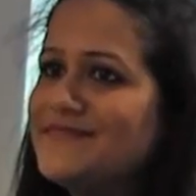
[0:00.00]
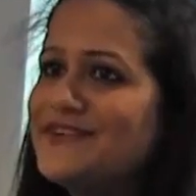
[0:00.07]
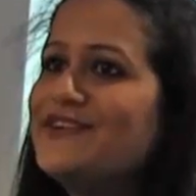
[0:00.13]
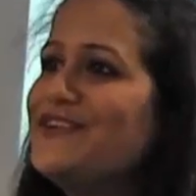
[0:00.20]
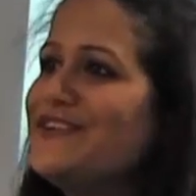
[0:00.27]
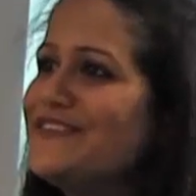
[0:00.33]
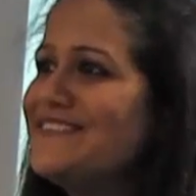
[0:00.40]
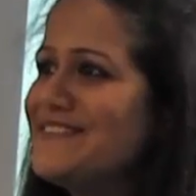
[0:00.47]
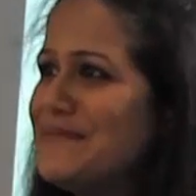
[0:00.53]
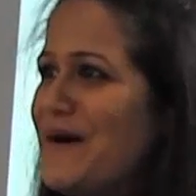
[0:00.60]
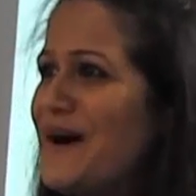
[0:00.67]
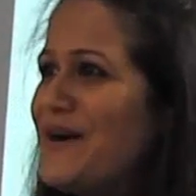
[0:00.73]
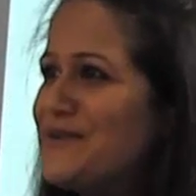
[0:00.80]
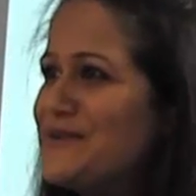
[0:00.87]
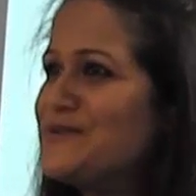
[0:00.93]
clear
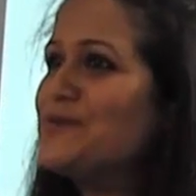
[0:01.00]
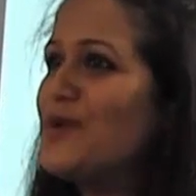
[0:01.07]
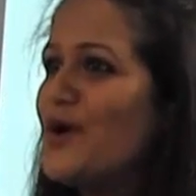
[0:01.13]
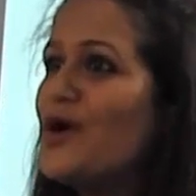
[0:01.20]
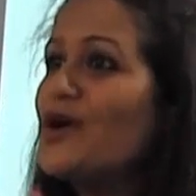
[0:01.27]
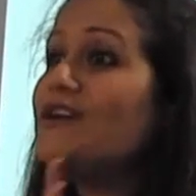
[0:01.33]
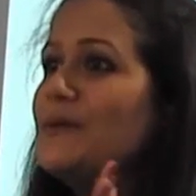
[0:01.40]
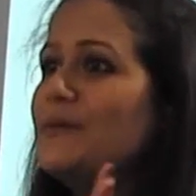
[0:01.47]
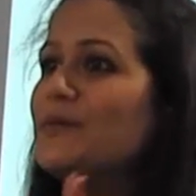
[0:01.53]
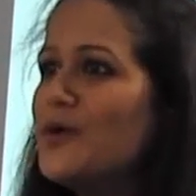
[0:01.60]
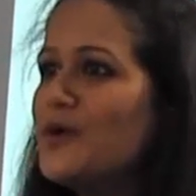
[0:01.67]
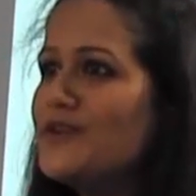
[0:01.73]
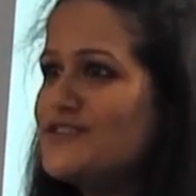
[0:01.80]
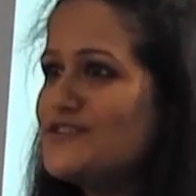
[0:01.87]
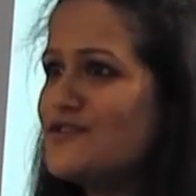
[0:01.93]
about what all
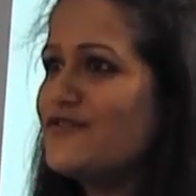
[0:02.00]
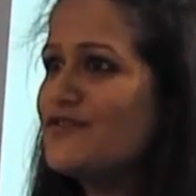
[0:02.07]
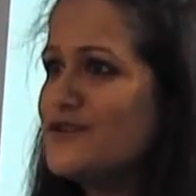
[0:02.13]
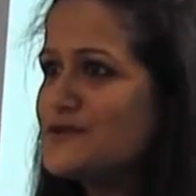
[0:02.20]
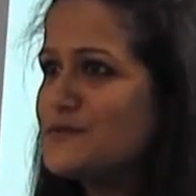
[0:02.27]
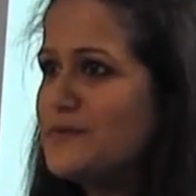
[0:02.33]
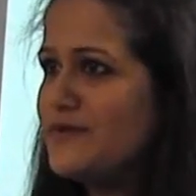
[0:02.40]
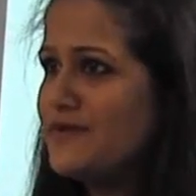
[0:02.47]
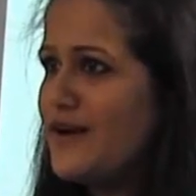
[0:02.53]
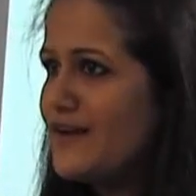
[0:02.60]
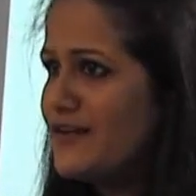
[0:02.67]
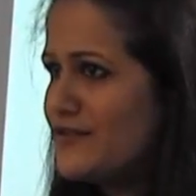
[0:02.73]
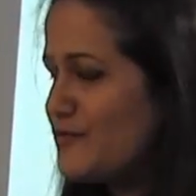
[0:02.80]
components of CRISPR are